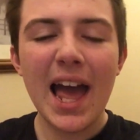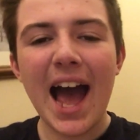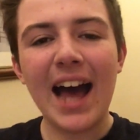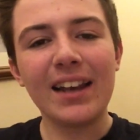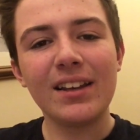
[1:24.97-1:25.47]

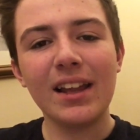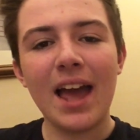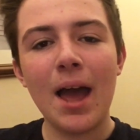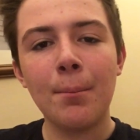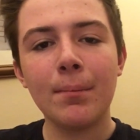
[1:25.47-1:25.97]
and
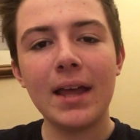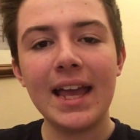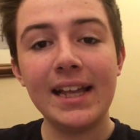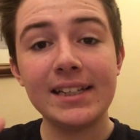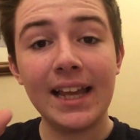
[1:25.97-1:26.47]
um,
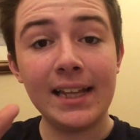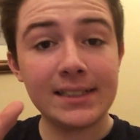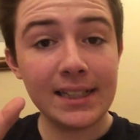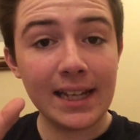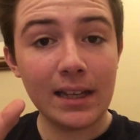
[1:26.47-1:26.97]
it, it's